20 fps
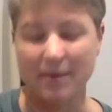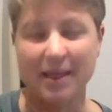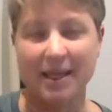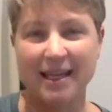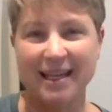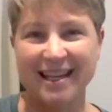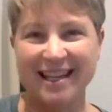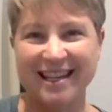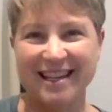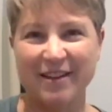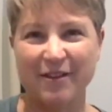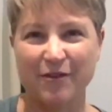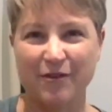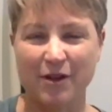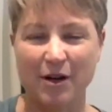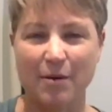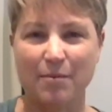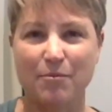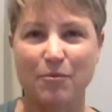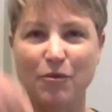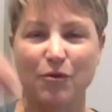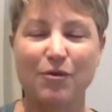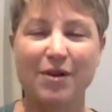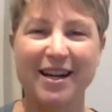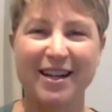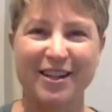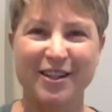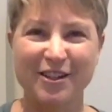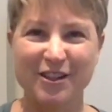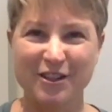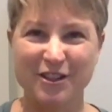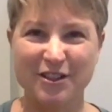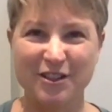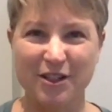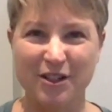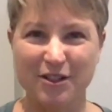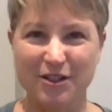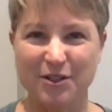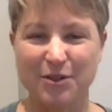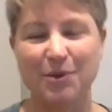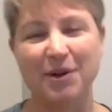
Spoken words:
in it from regular salt.